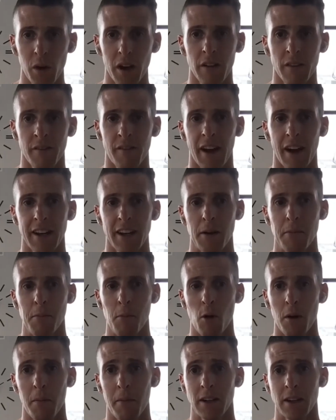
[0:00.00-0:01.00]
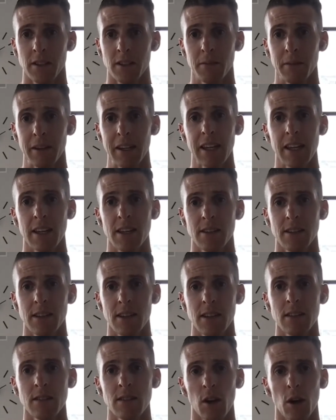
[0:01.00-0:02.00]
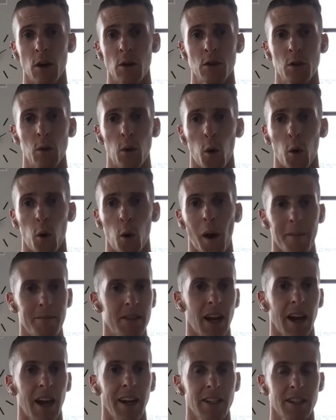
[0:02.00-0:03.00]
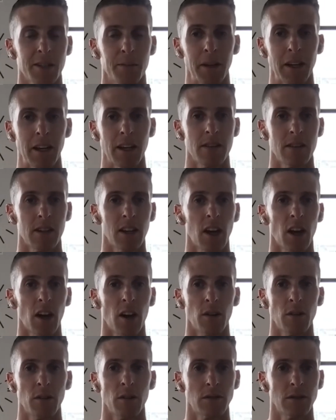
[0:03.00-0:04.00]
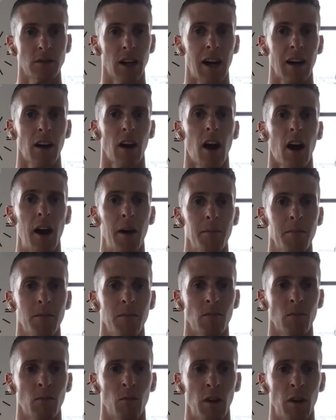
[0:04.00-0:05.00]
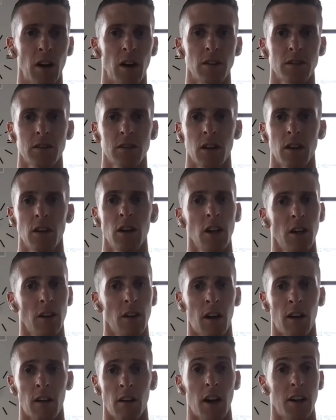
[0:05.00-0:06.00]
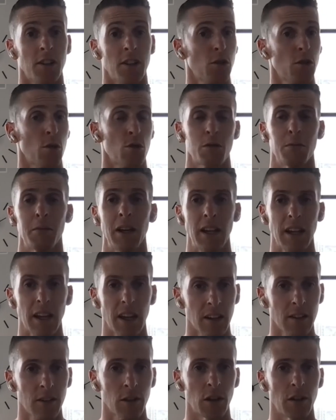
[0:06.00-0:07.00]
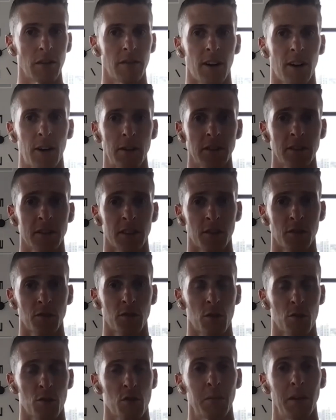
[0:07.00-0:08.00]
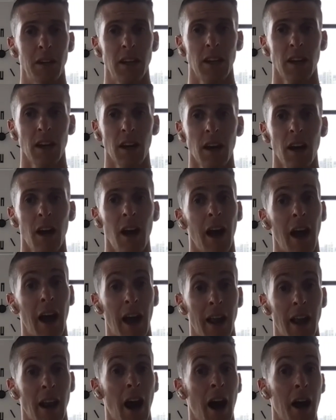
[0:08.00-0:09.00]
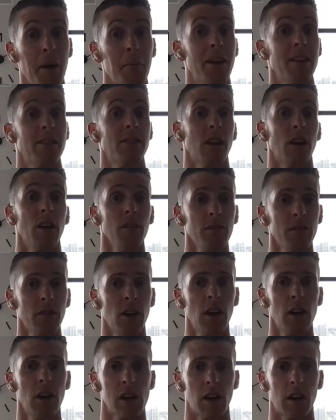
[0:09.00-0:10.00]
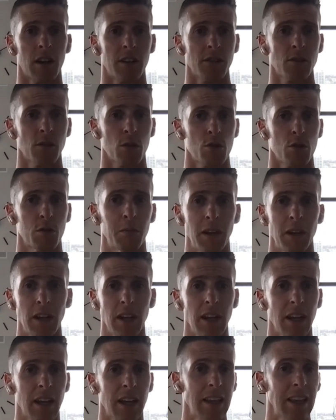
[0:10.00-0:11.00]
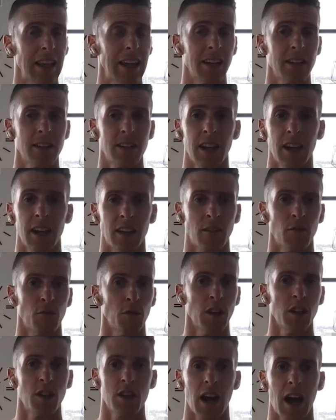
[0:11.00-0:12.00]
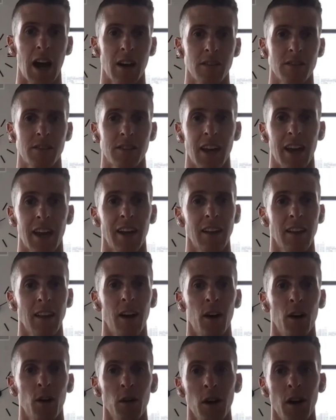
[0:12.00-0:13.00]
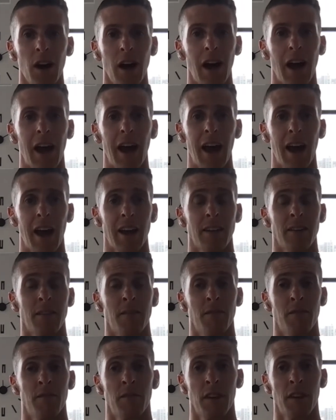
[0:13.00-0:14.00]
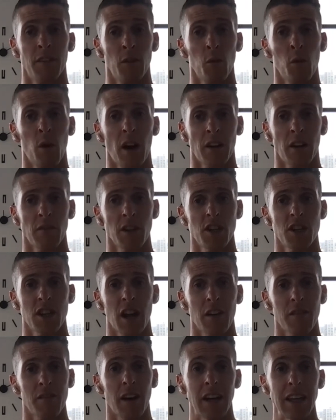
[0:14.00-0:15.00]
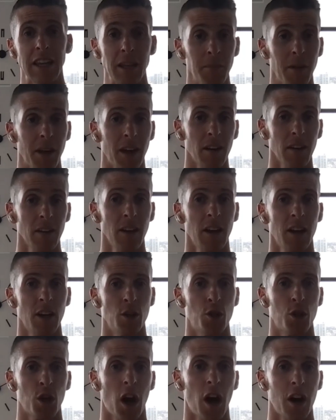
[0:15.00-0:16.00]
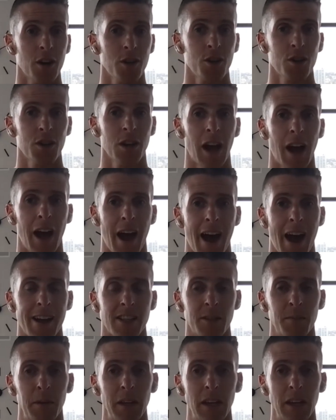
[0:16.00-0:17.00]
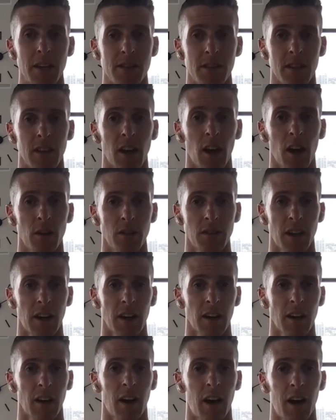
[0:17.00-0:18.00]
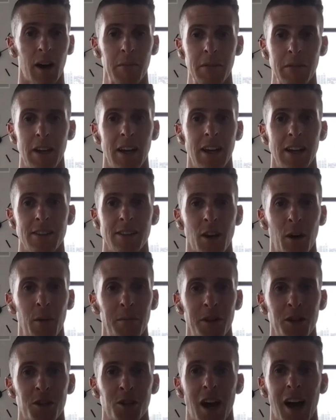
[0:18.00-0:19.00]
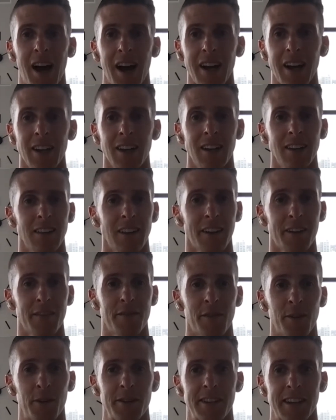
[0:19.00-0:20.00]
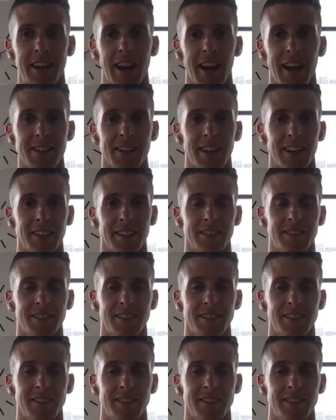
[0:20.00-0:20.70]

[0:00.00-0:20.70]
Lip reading: way to find out more about Speakeasy is go to our website, speakeasyco.com. We also are on social media, so you can follow us on social media. And I myself or on social media, LinkedIn, reach out, say hello. And if you want to reach out by email, josh@speakeasyco.com. Don't be shy. Looking forward to connecting.